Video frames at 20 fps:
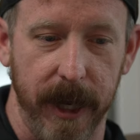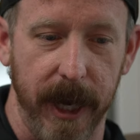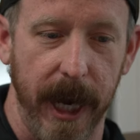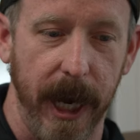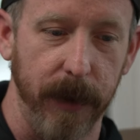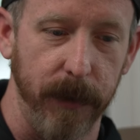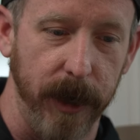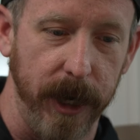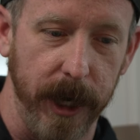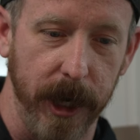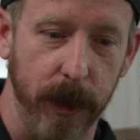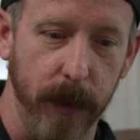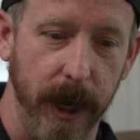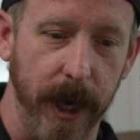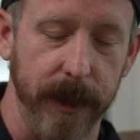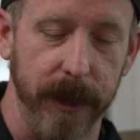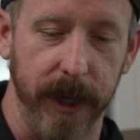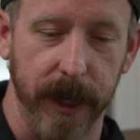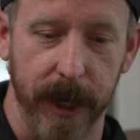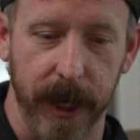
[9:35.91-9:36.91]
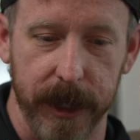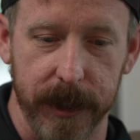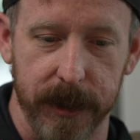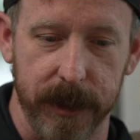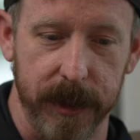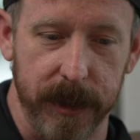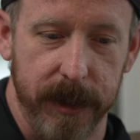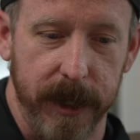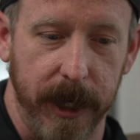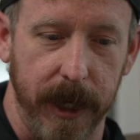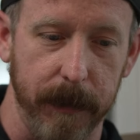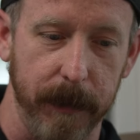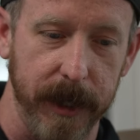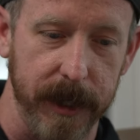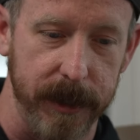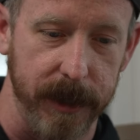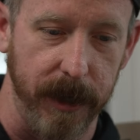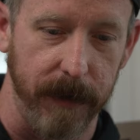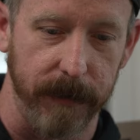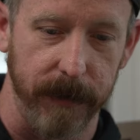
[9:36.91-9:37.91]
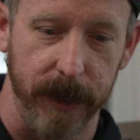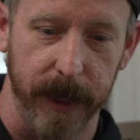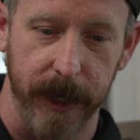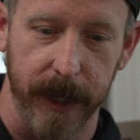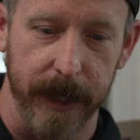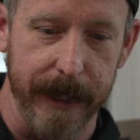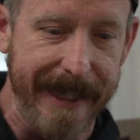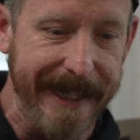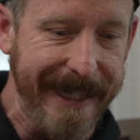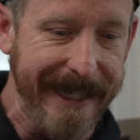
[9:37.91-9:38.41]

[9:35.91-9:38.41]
the hand, ready to go out on the ice, just thinking to myself, like,